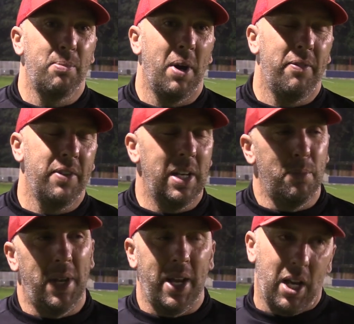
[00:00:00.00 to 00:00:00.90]
But I think a
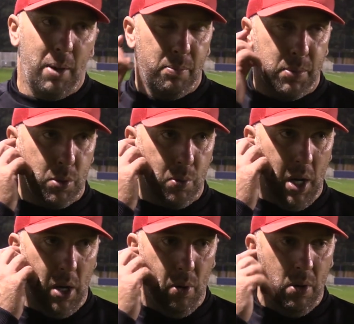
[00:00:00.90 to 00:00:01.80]
little bit that comes as
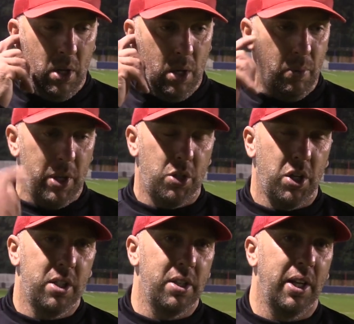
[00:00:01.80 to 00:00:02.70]
well, where you're
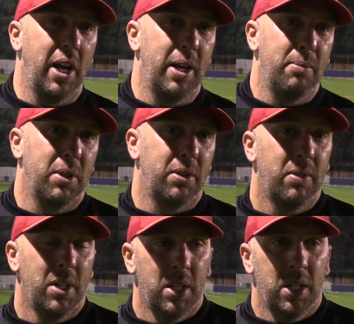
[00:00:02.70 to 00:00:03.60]
chasing the game and
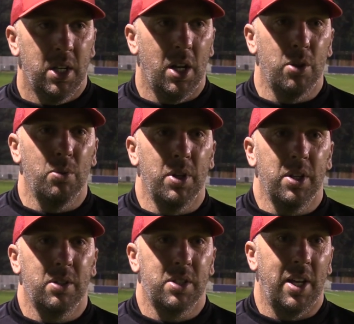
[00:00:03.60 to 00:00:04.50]
you know you want
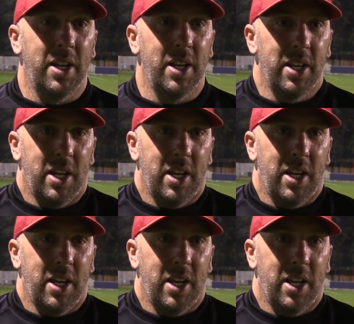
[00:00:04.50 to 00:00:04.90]
to stay in it.